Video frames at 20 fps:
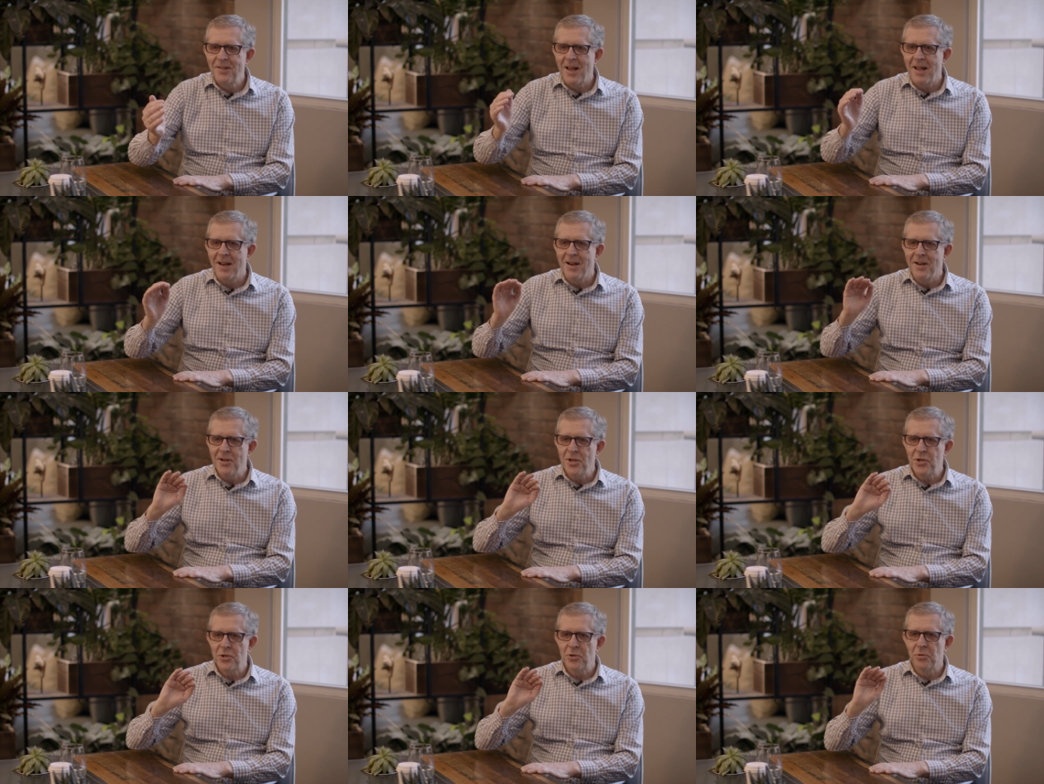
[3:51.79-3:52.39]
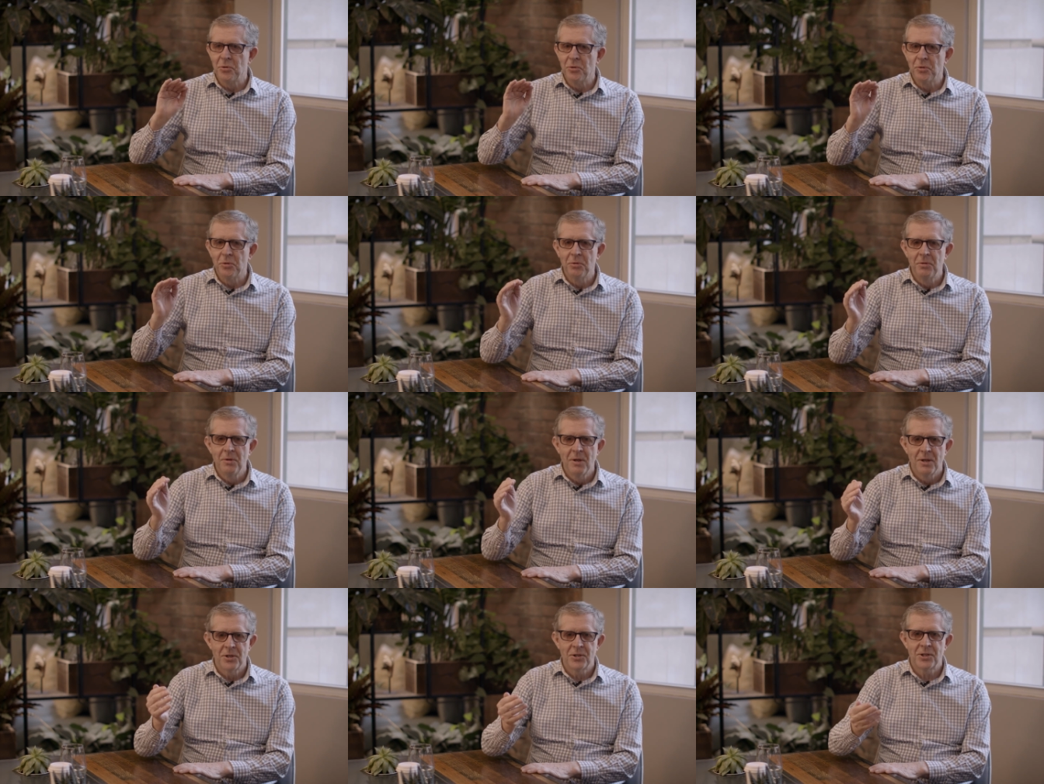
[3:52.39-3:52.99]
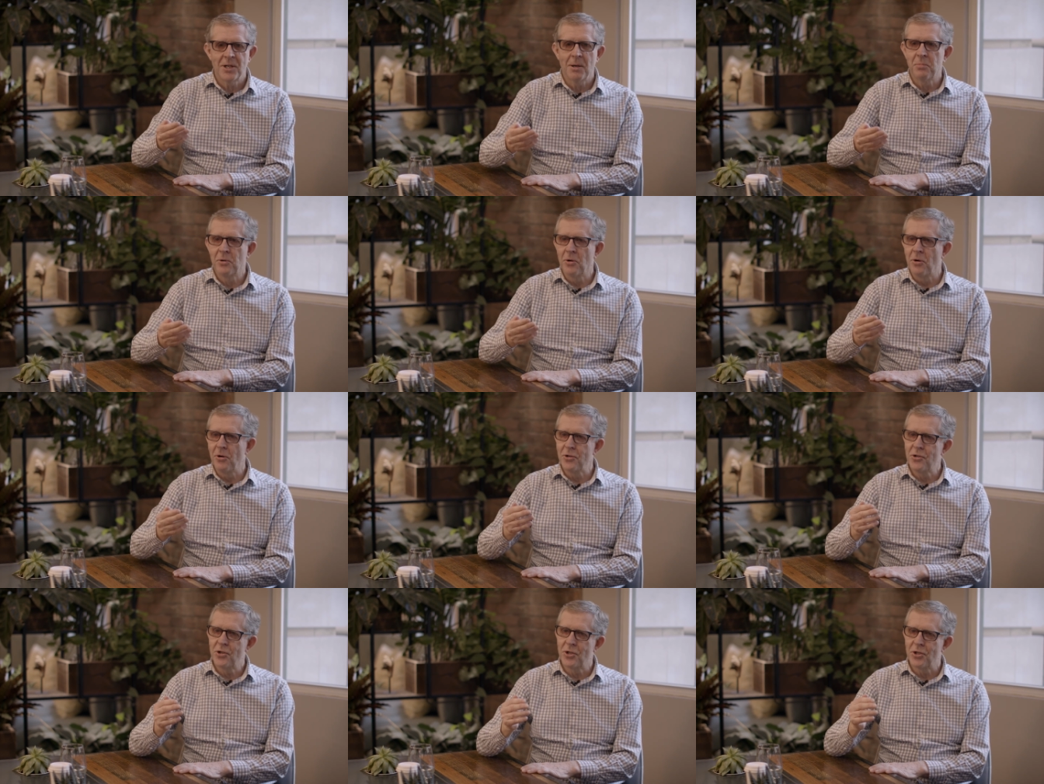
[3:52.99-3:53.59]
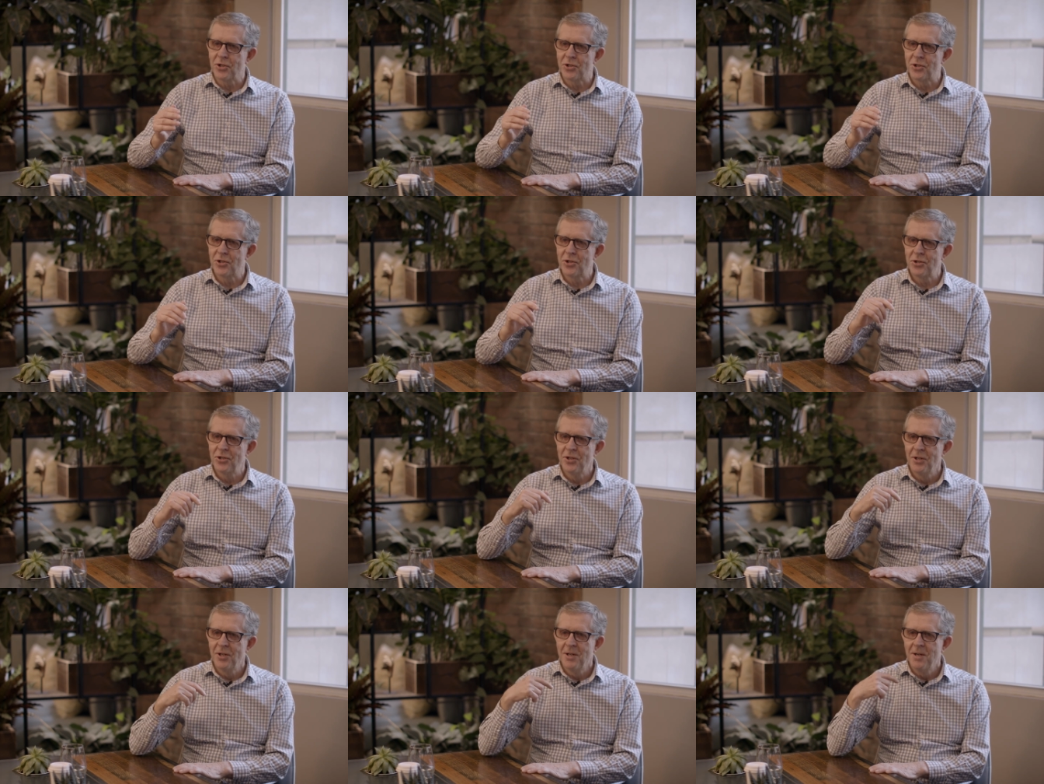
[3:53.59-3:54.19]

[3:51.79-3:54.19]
that initial subconscious